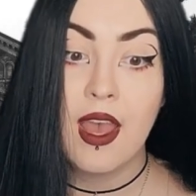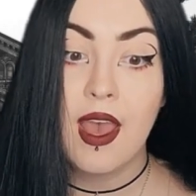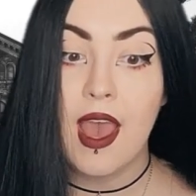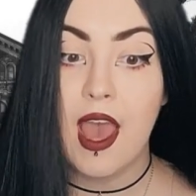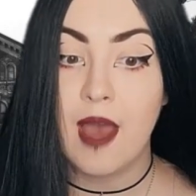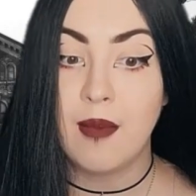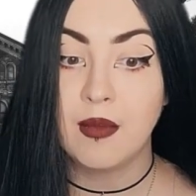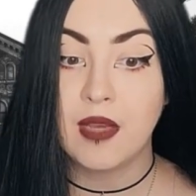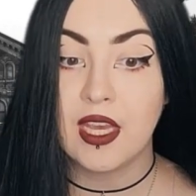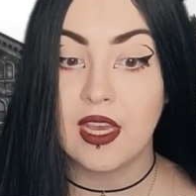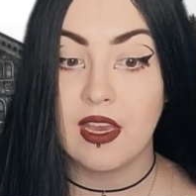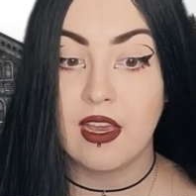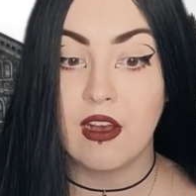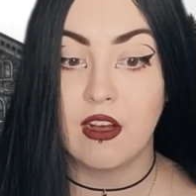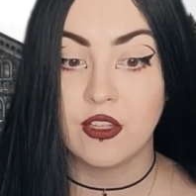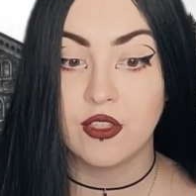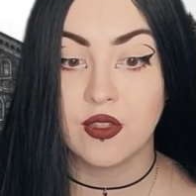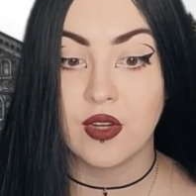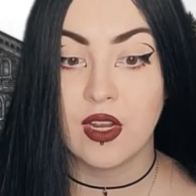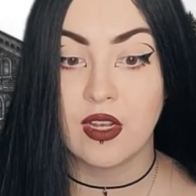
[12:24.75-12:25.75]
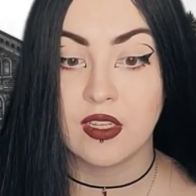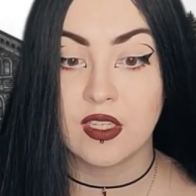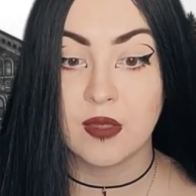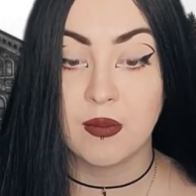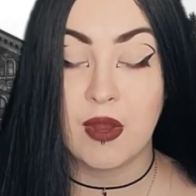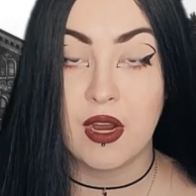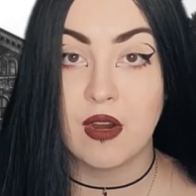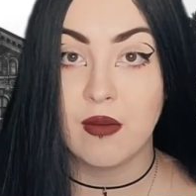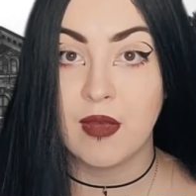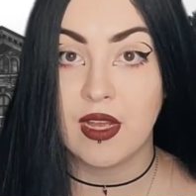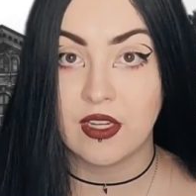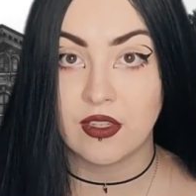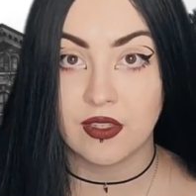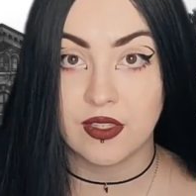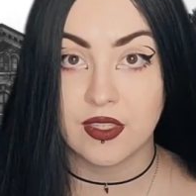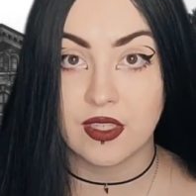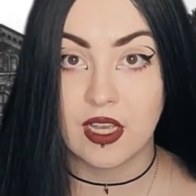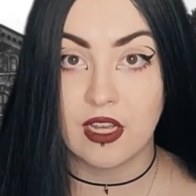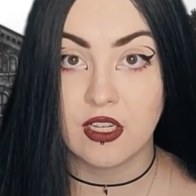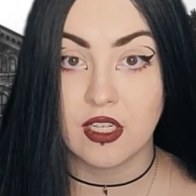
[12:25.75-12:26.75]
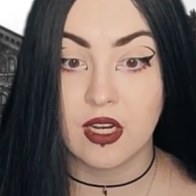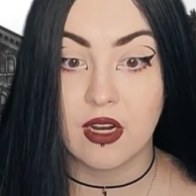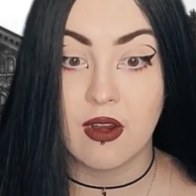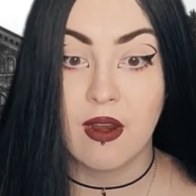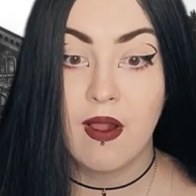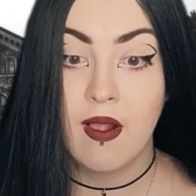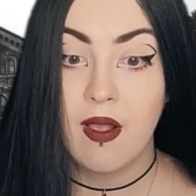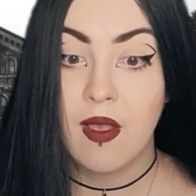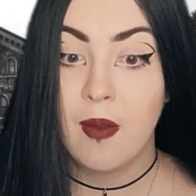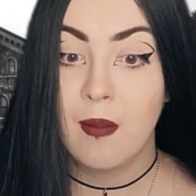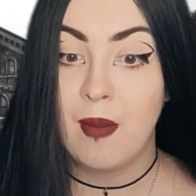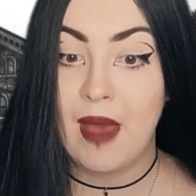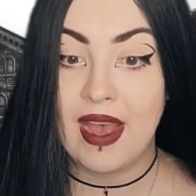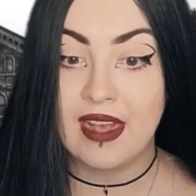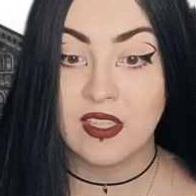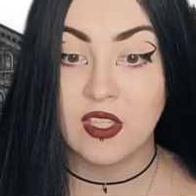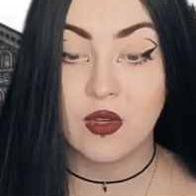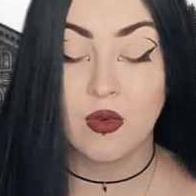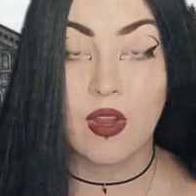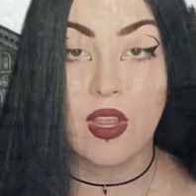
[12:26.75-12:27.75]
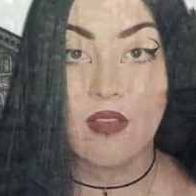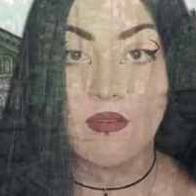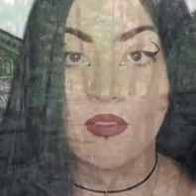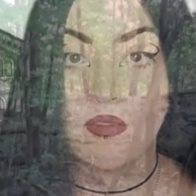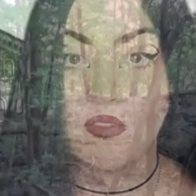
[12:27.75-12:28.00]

MK Ultra Experimental Center, mass grave of